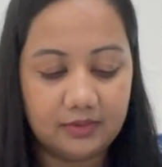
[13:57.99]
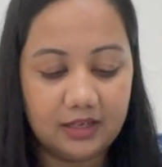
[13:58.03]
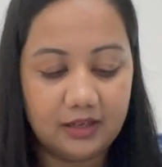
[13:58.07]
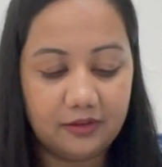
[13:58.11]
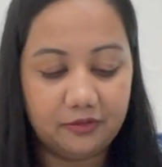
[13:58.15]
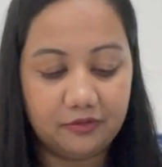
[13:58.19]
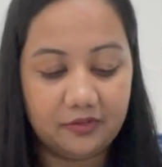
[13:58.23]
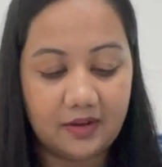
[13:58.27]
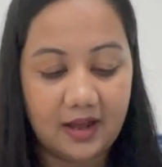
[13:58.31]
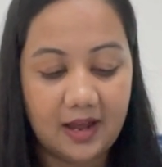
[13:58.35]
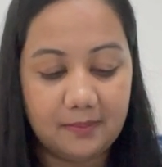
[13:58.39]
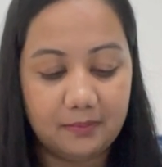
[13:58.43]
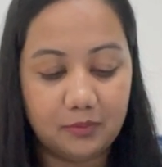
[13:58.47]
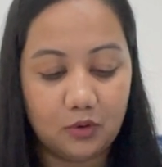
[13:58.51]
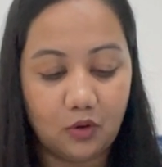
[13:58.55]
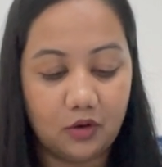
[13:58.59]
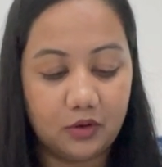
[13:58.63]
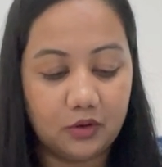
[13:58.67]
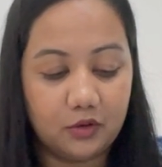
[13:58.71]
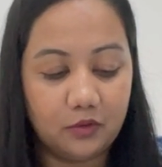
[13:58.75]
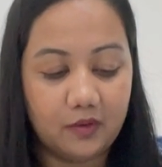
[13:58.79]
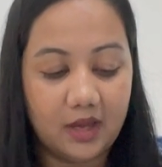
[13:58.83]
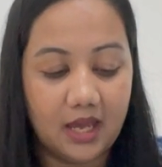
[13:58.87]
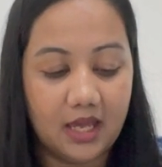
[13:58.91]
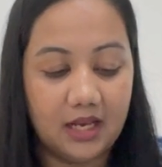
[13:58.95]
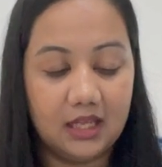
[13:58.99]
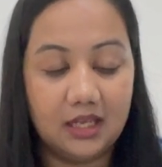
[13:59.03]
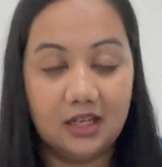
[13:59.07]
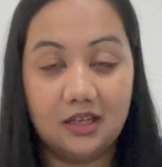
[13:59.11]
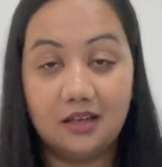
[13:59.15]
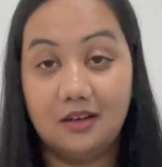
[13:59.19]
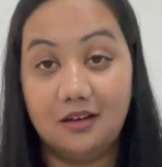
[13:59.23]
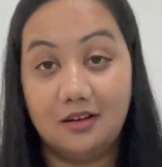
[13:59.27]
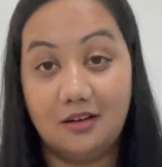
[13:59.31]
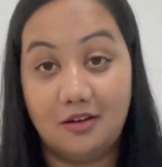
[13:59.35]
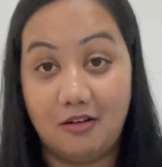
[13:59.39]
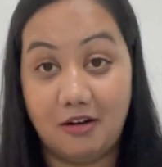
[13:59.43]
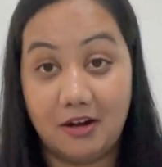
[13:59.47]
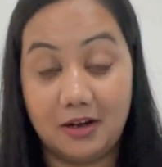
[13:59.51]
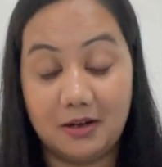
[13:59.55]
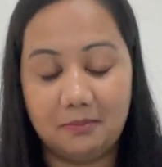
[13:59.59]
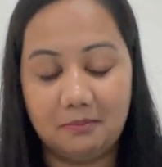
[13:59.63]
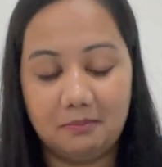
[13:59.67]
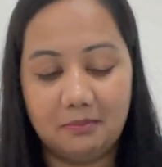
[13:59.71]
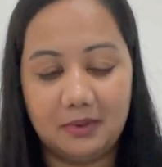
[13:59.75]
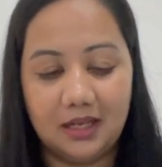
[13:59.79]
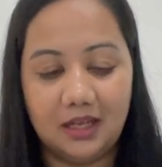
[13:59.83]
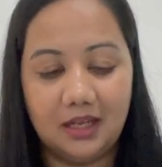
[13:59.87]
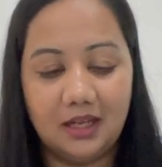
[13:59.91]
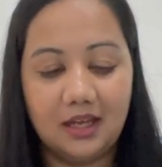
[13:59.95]
If I'm not wearing a hot
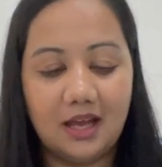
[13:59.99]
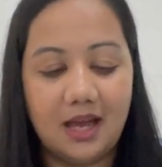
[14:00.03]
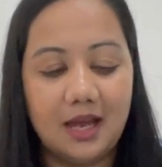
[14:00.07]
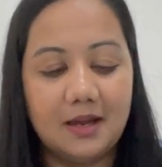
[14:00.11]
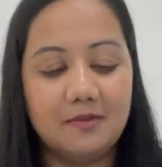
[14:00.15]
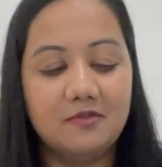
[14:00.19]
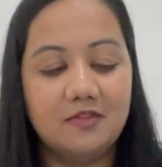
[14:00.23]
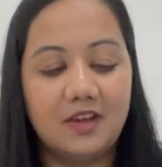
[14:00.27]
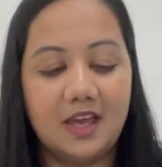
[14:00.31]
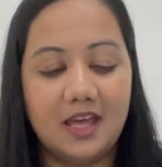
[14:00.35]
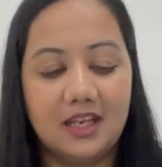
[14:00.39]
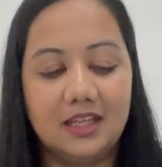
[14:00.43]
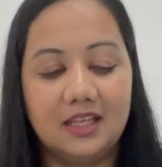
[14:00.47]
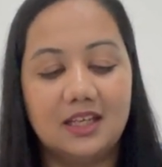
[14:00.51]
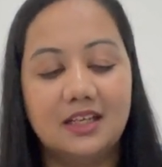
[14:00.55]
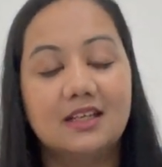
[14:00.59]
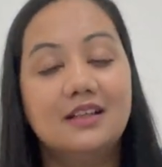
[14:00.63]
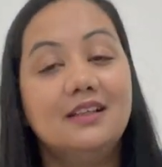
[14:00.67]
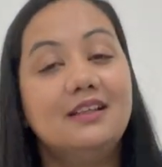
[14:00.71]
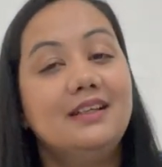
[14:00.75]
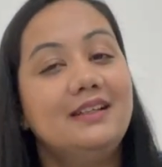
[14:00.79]
pink, I'm wearing a